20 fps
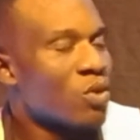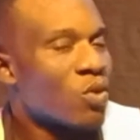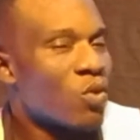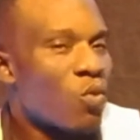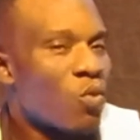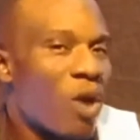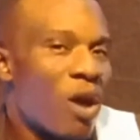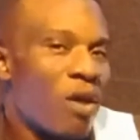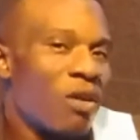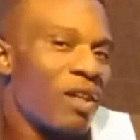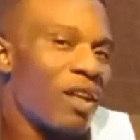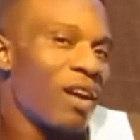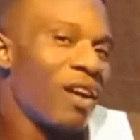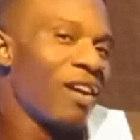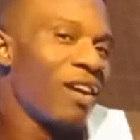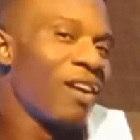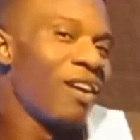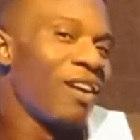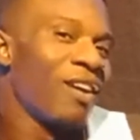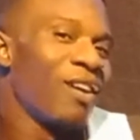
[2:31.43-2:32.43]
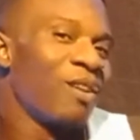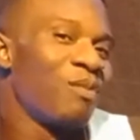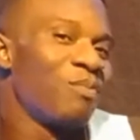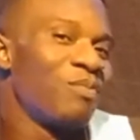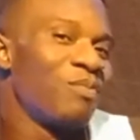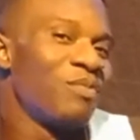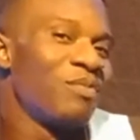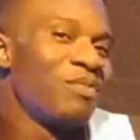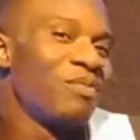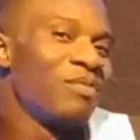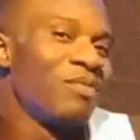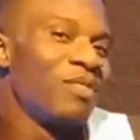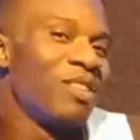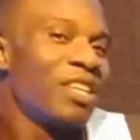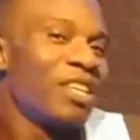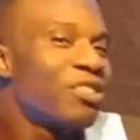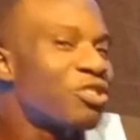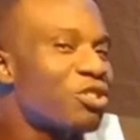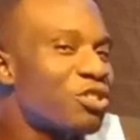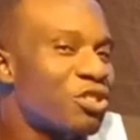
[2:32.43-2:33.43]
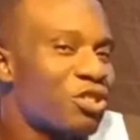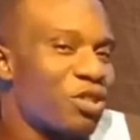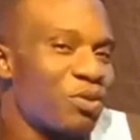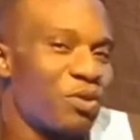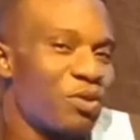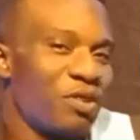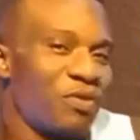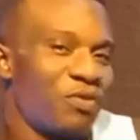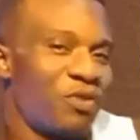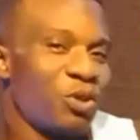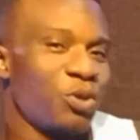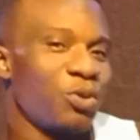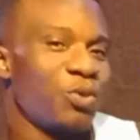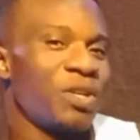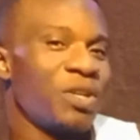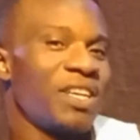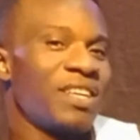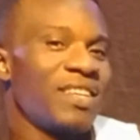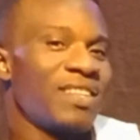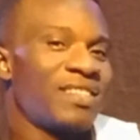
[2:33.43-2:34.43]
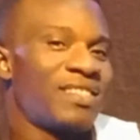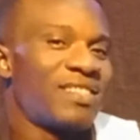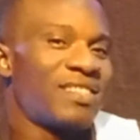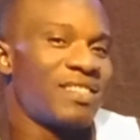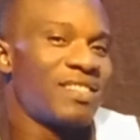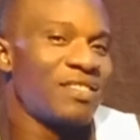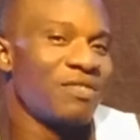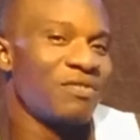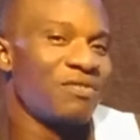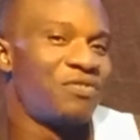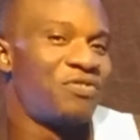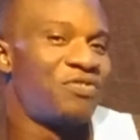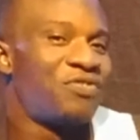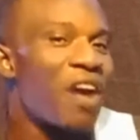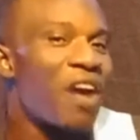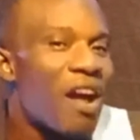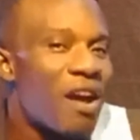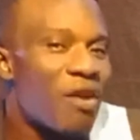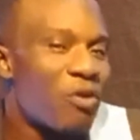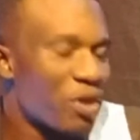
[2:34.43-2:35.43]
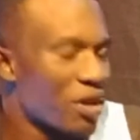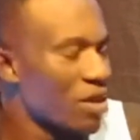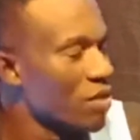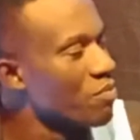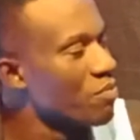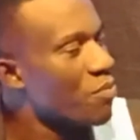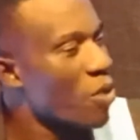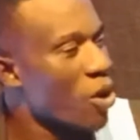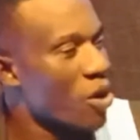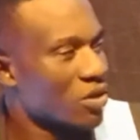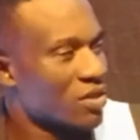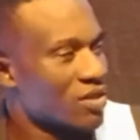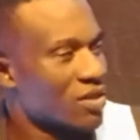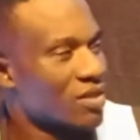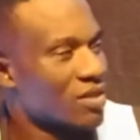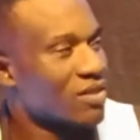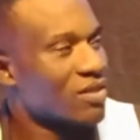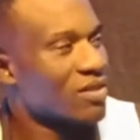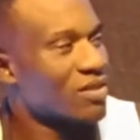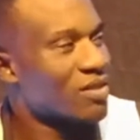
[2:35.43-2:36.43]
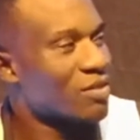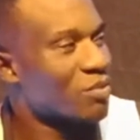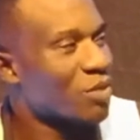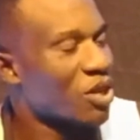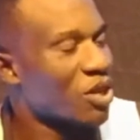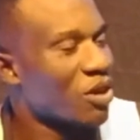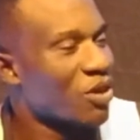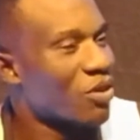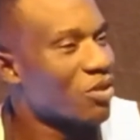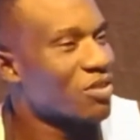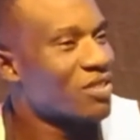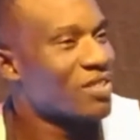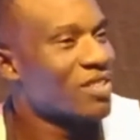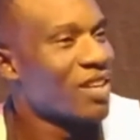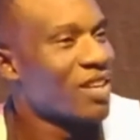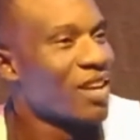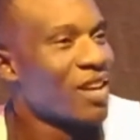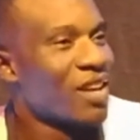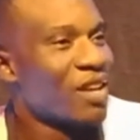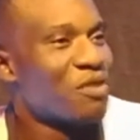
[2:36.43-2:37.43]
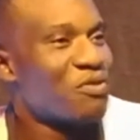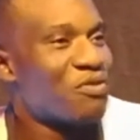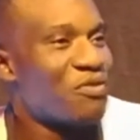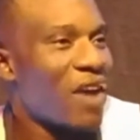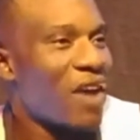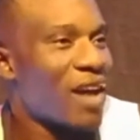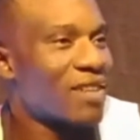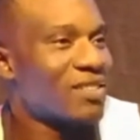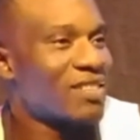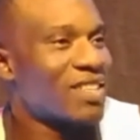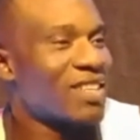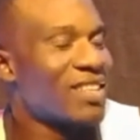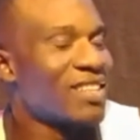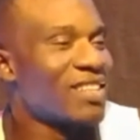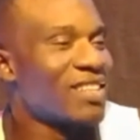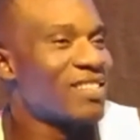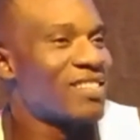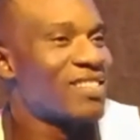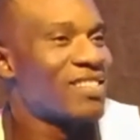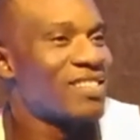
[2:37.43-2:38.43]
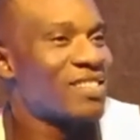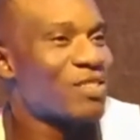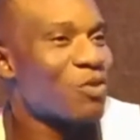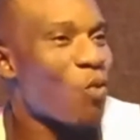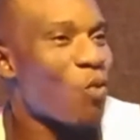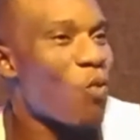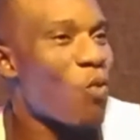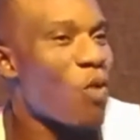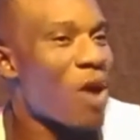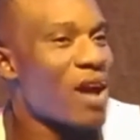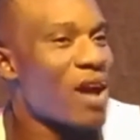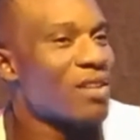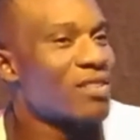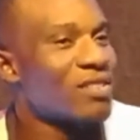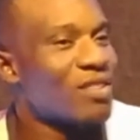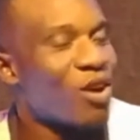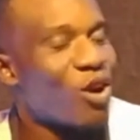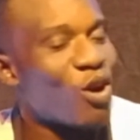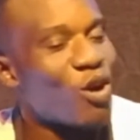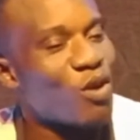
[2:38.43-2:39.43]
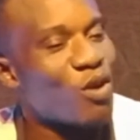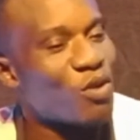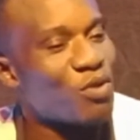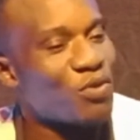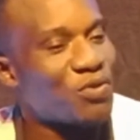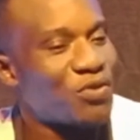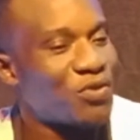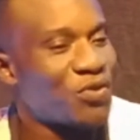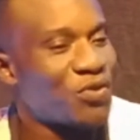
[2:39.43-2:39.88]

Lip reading: Well, literature review is very important because, in fact, it is one of